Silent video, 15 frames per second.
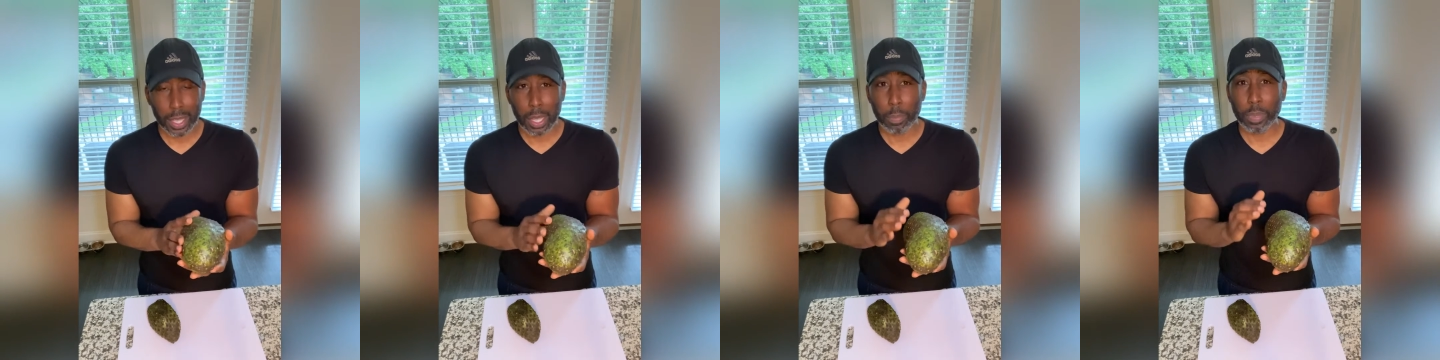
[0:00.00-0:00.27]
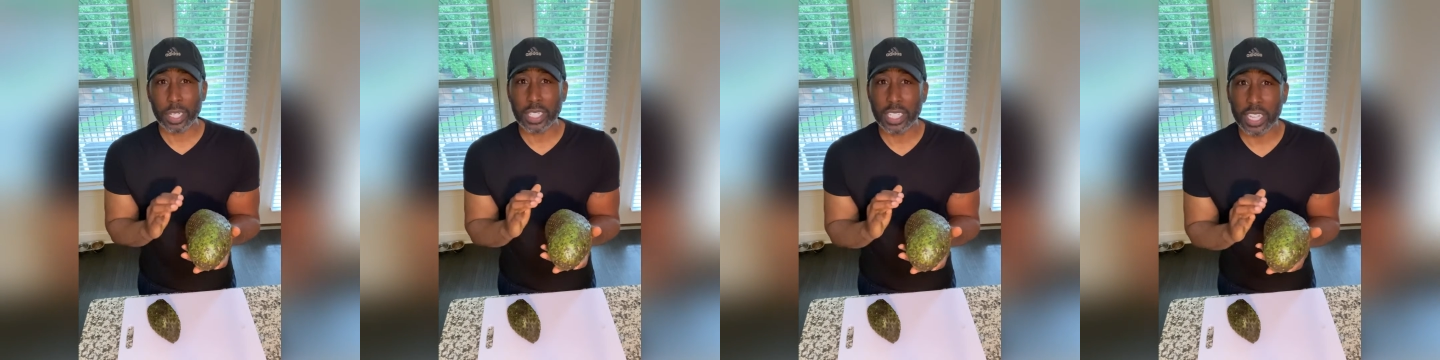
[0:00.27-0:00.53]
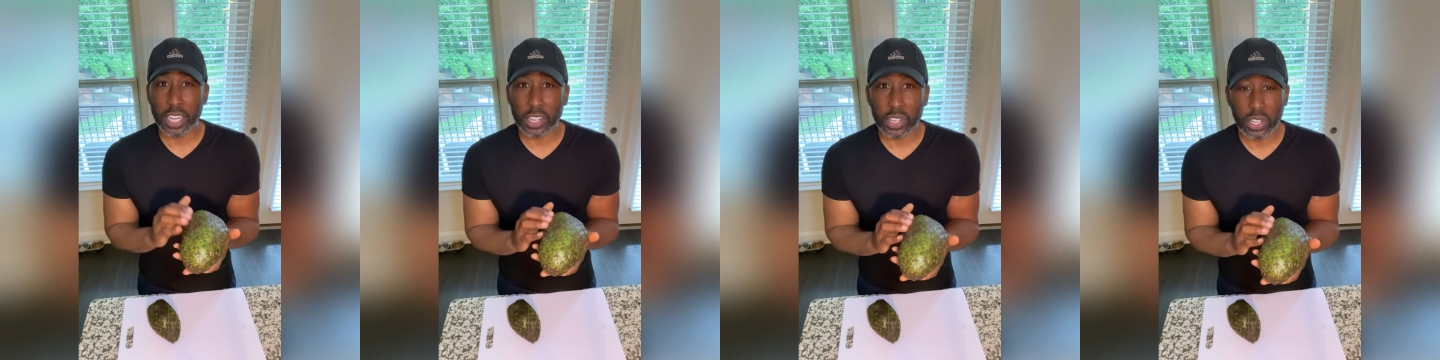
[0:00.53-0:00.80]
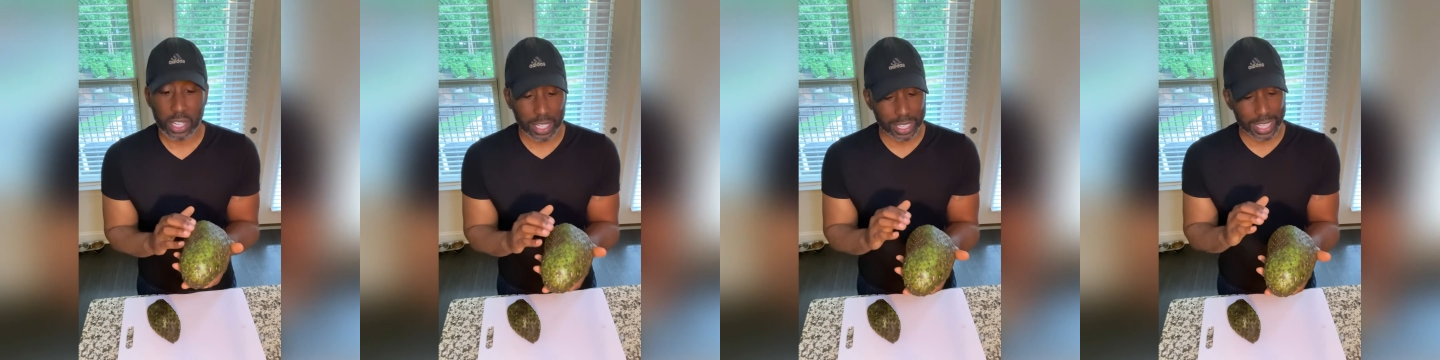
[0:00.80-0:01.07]

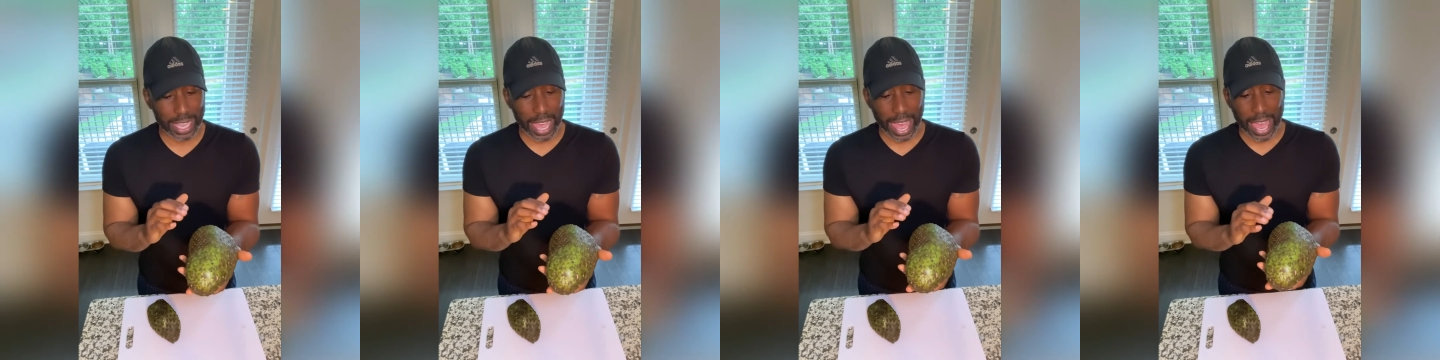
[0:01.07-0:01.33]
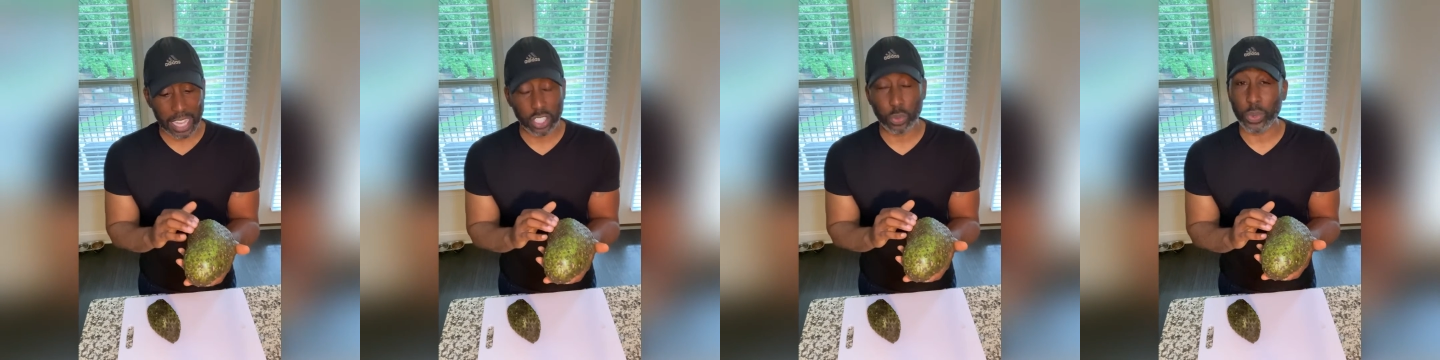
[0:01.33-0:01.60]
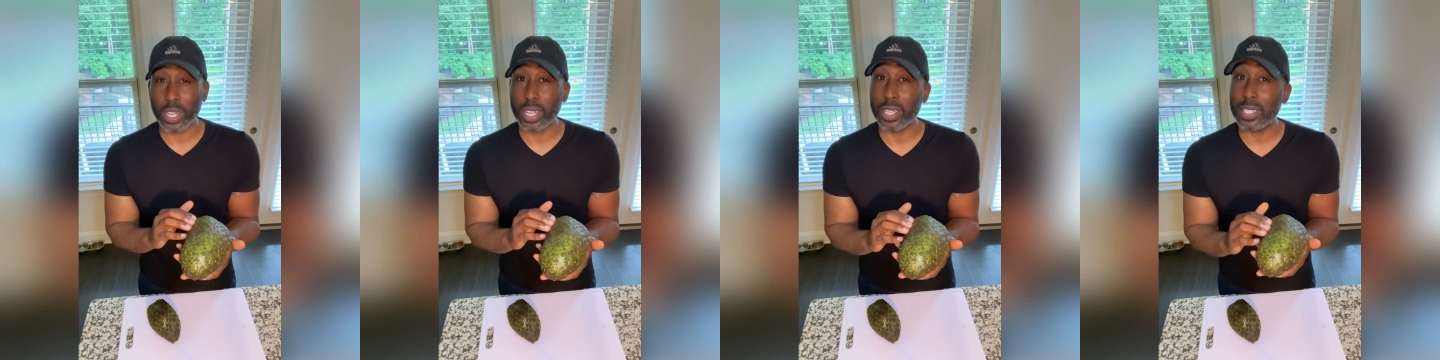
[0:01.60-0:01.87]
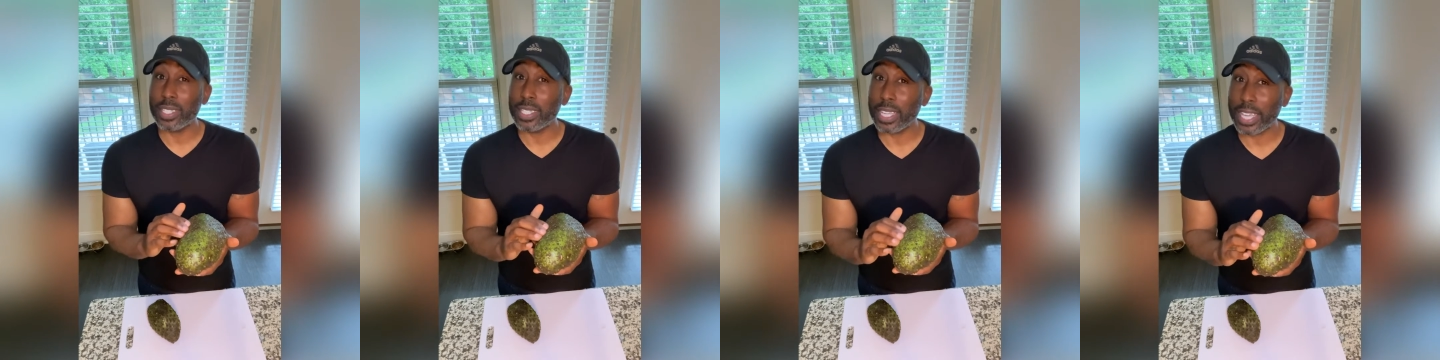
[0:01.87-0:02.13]
particularly as it
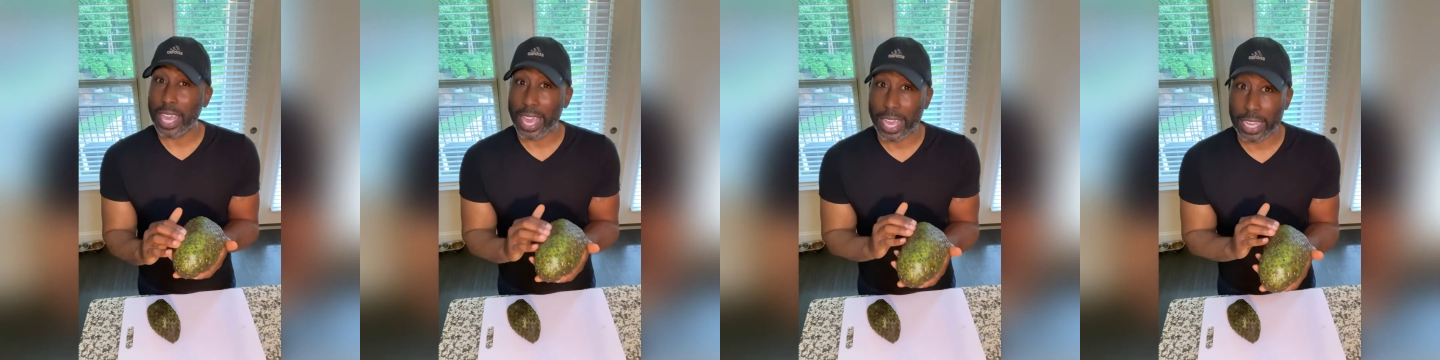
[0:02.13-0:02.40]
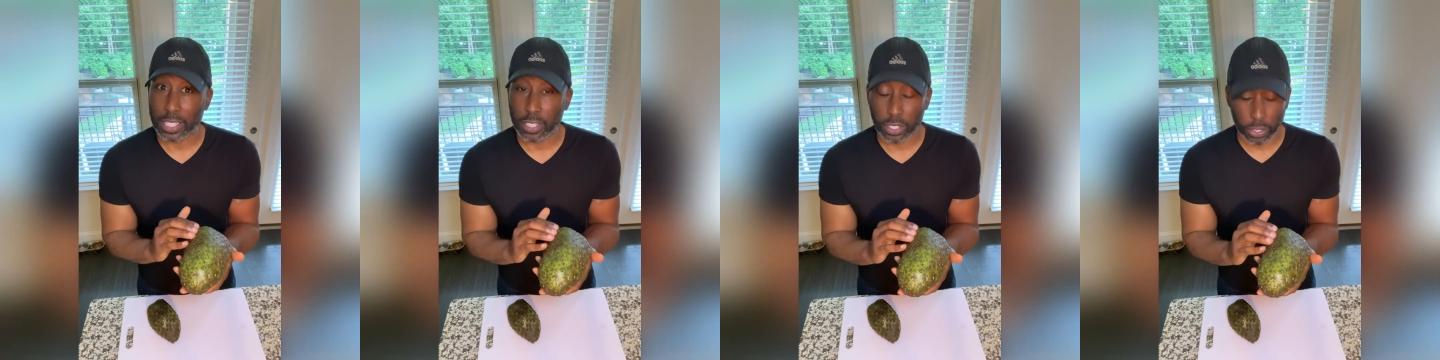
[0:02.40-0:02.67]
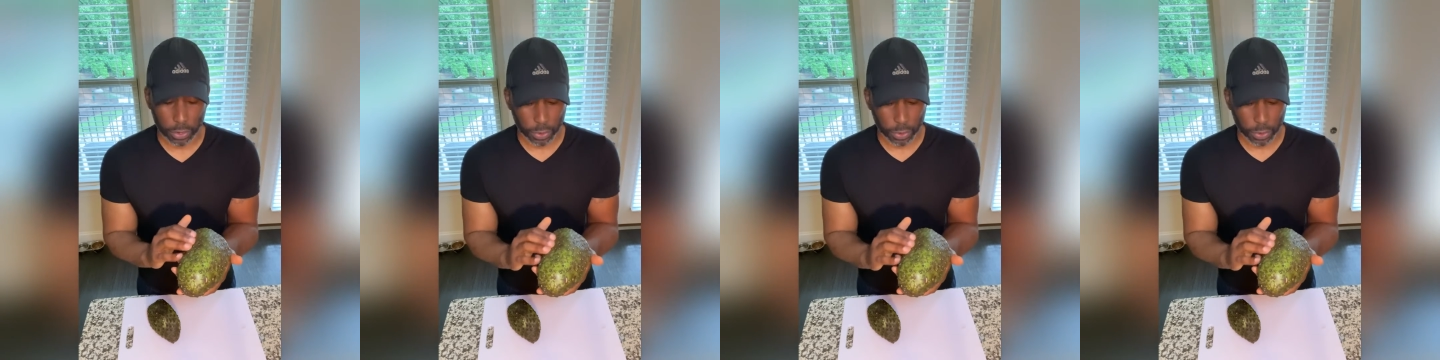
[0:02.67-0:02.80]
relates to cancer.